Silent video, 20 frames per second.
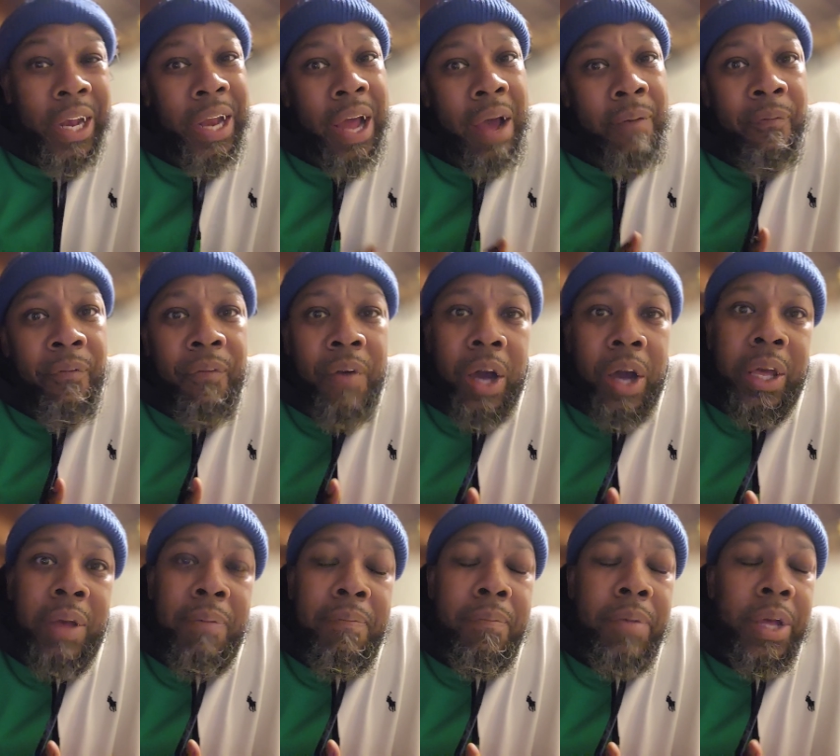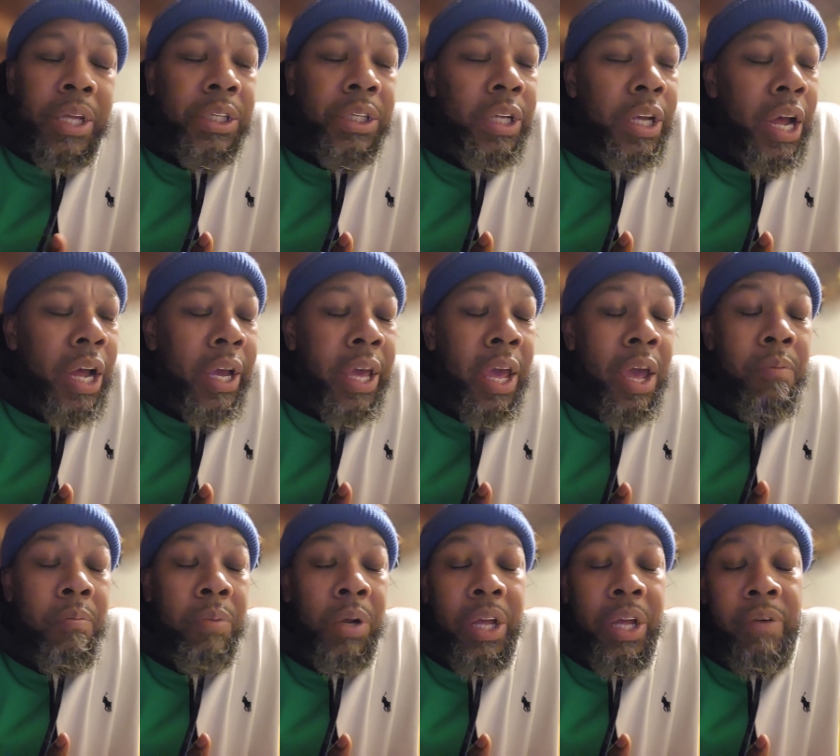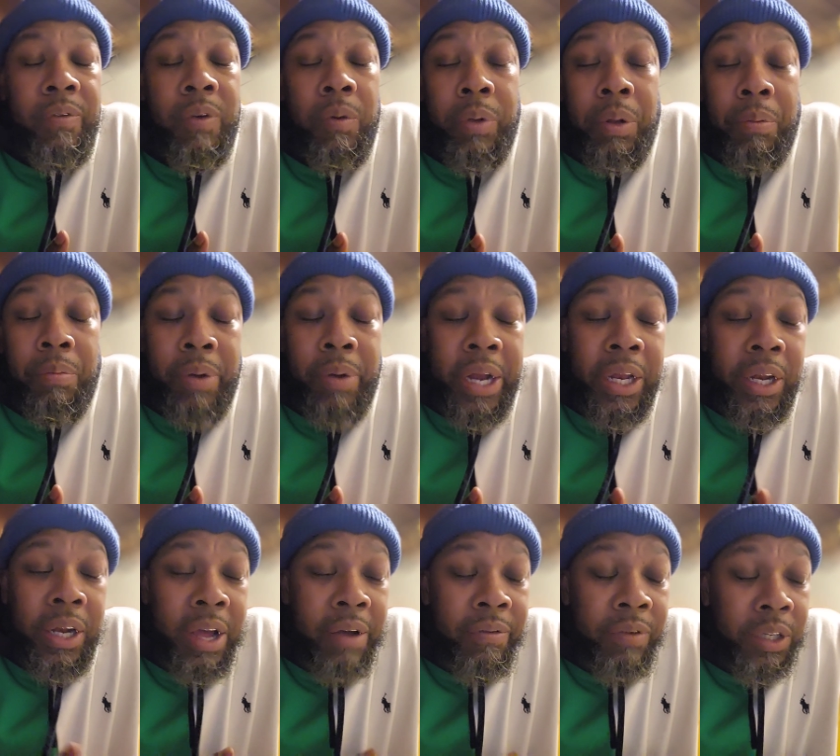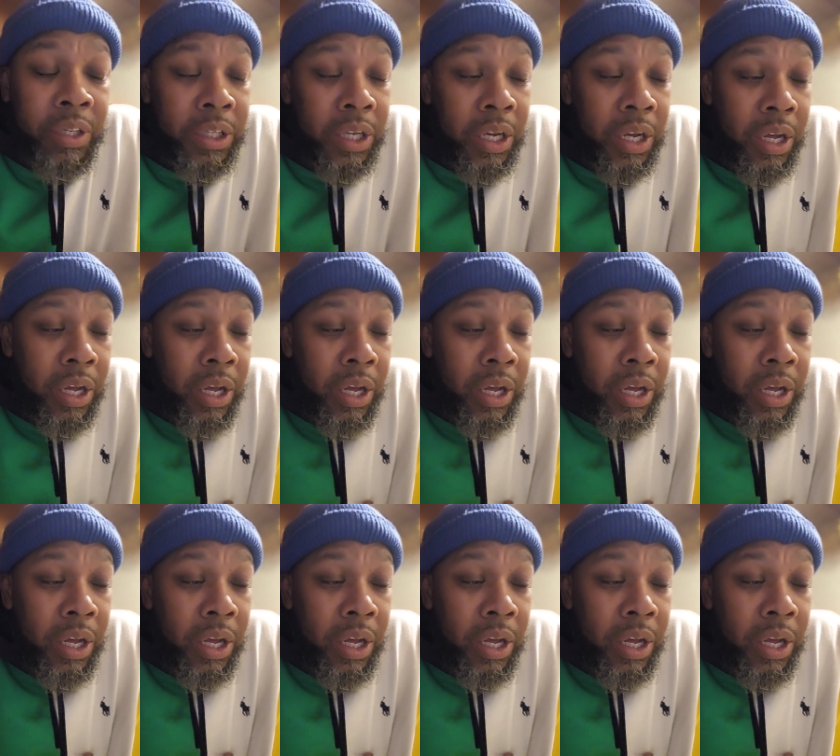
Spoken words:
and I fucking missed it. I can't believe it, with the bread 11s.